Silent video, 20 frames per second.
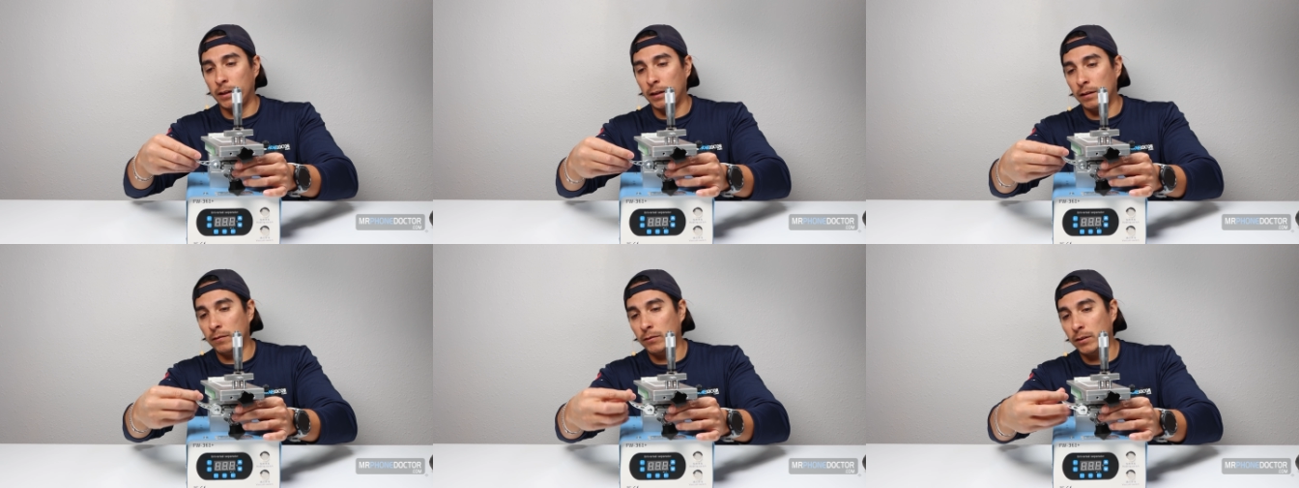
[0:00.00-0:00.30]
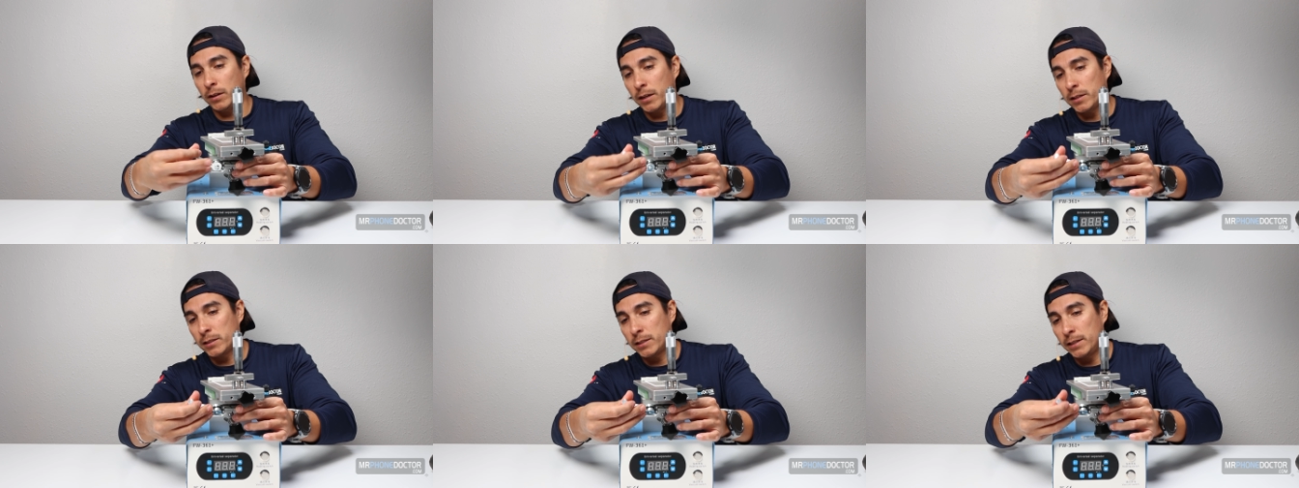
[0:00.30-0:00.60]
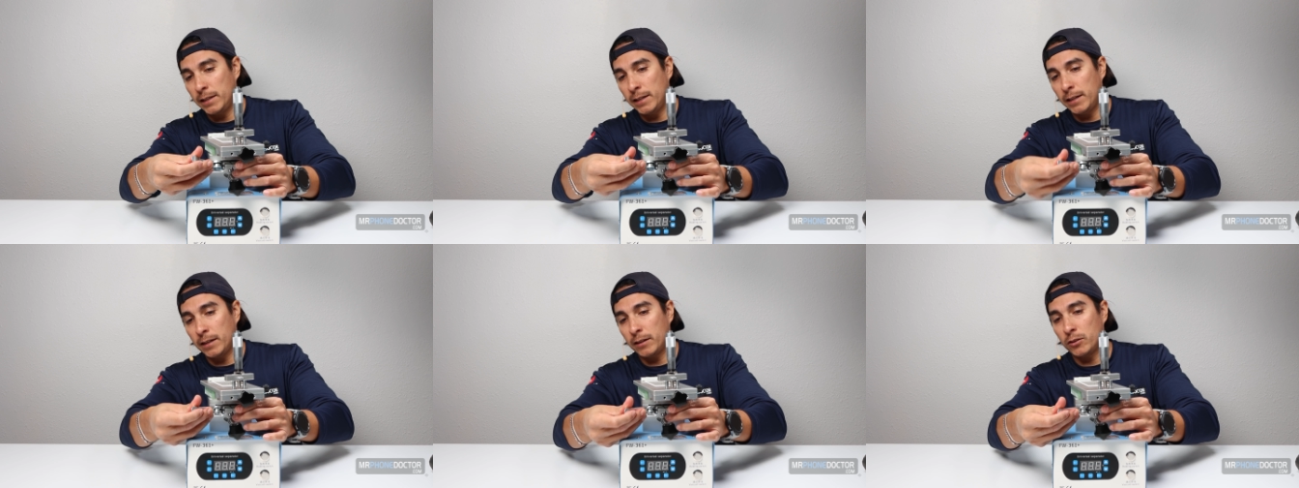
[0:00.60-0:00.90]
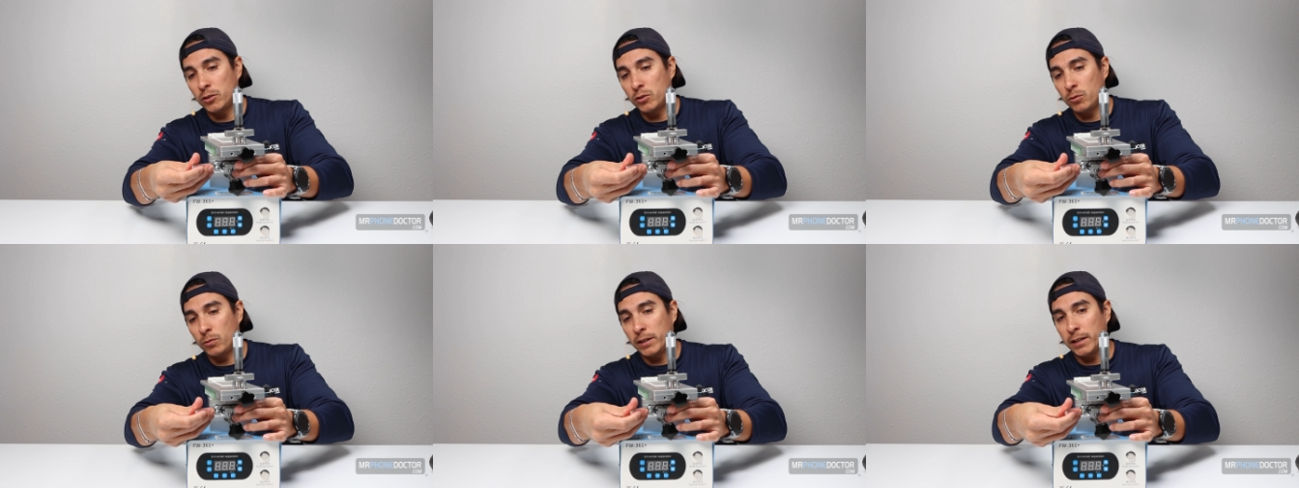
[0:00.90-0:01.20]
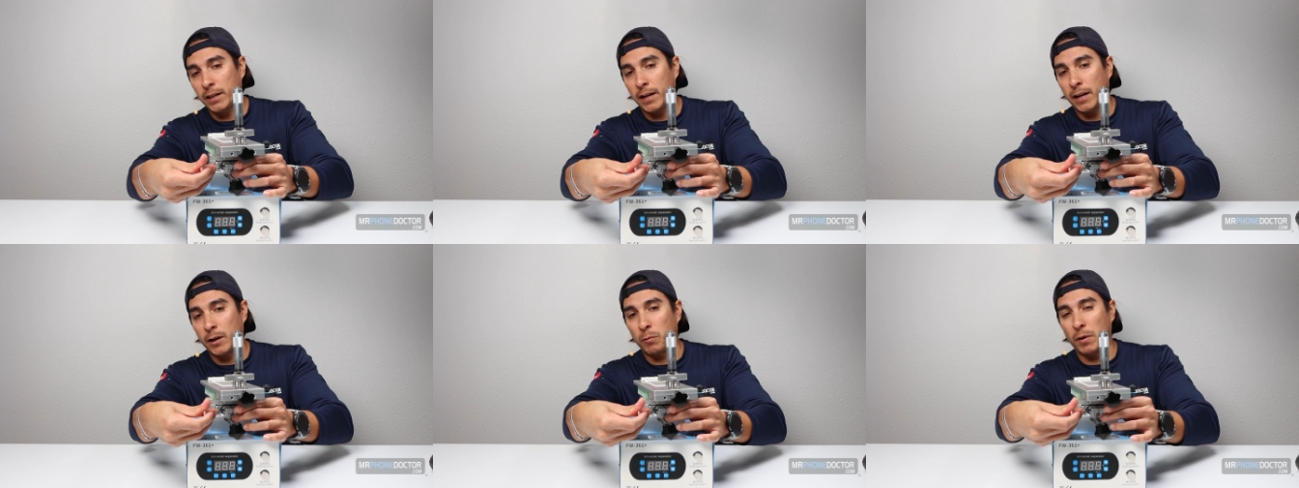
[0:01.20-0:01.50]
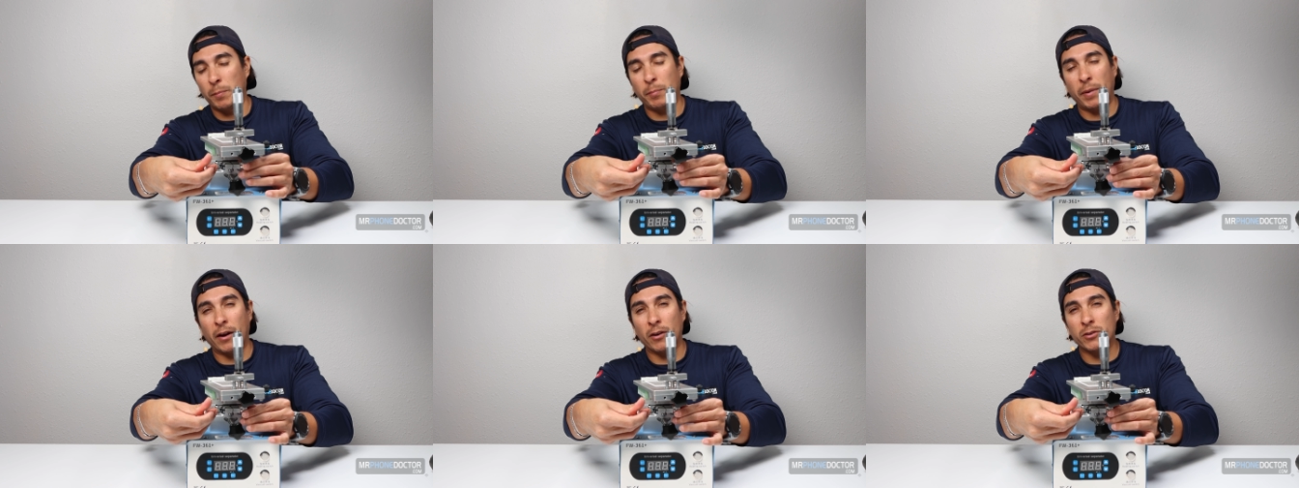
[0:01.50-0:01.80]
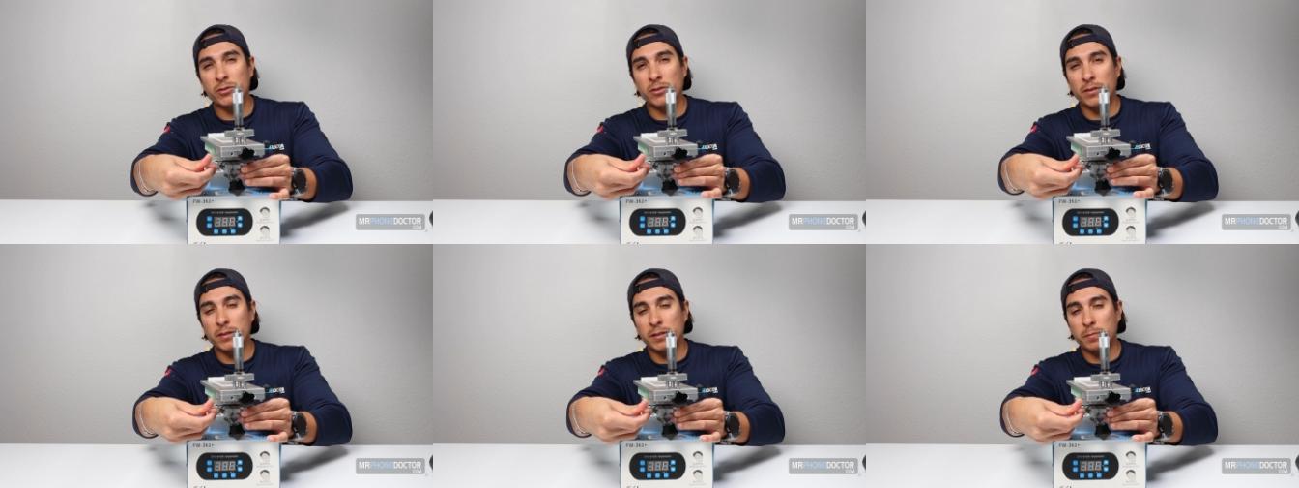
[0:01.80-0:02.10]
Any of you guys needing to do any kind of
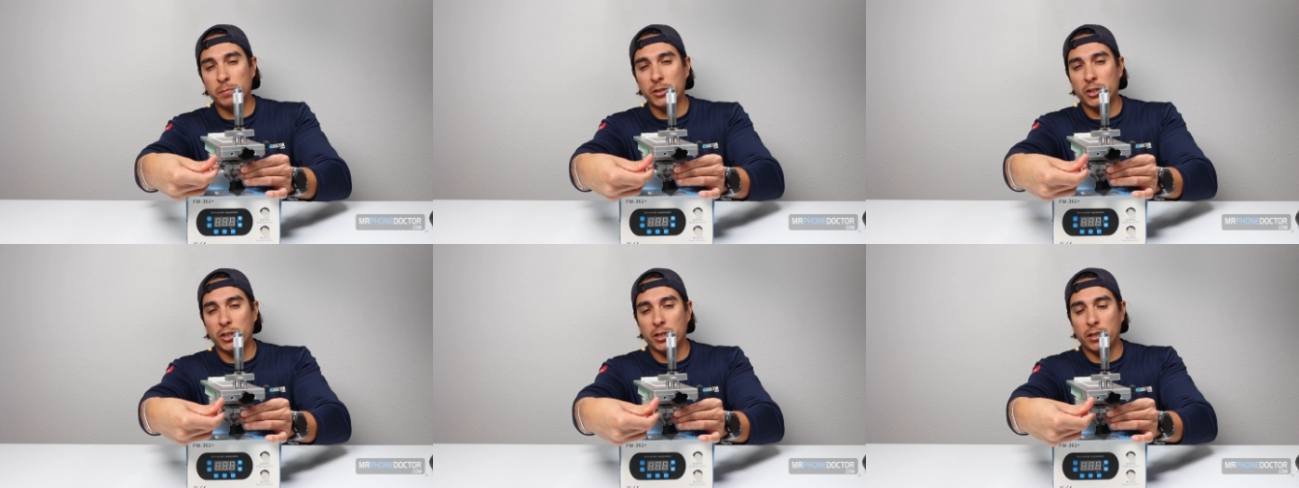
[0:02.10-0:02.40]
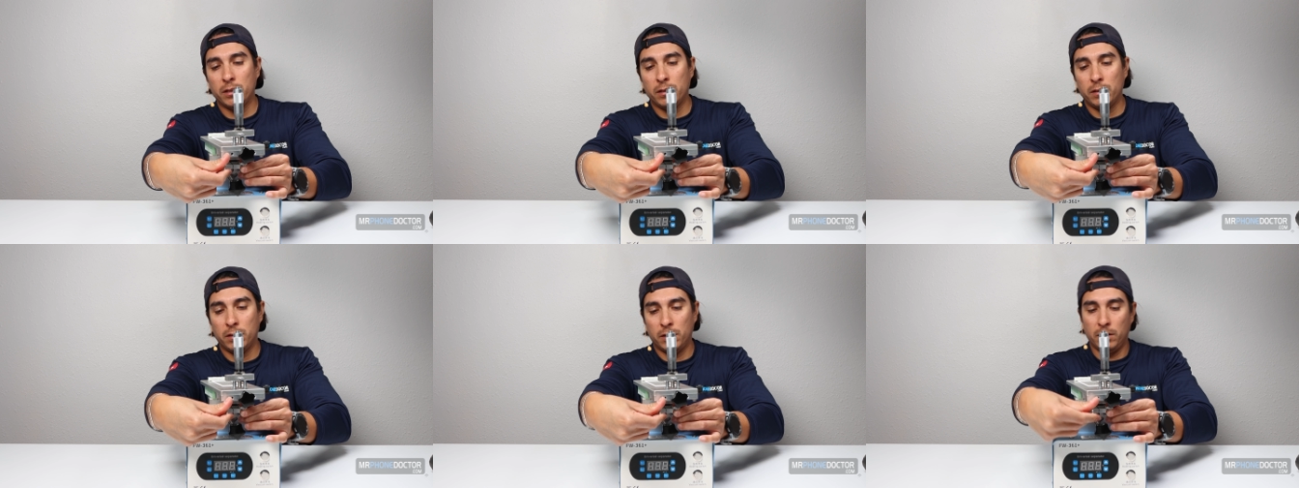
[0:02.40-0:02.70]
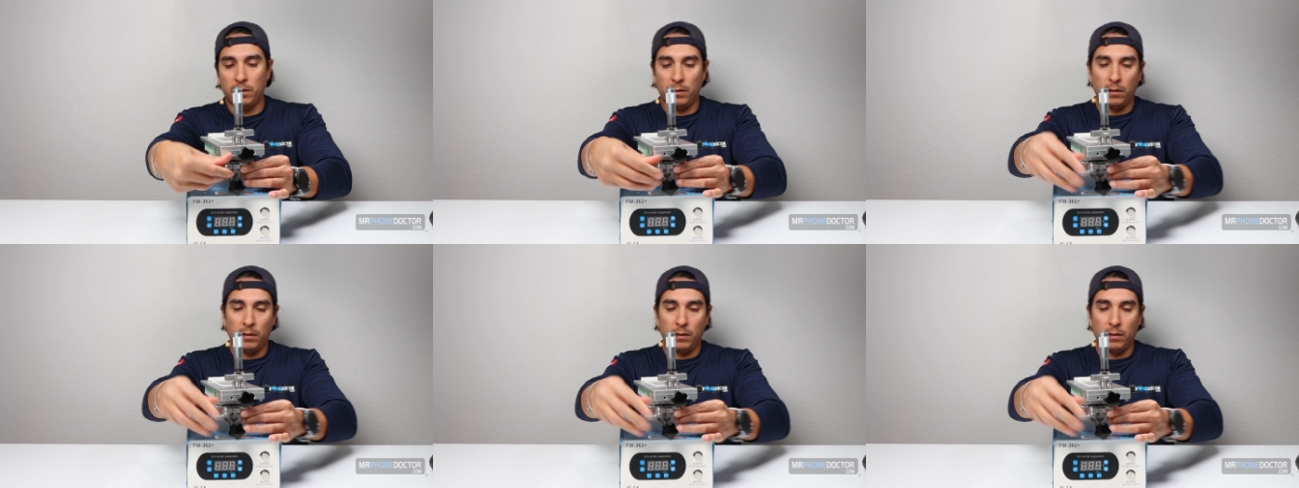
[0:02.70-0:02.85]
repairs on this machine,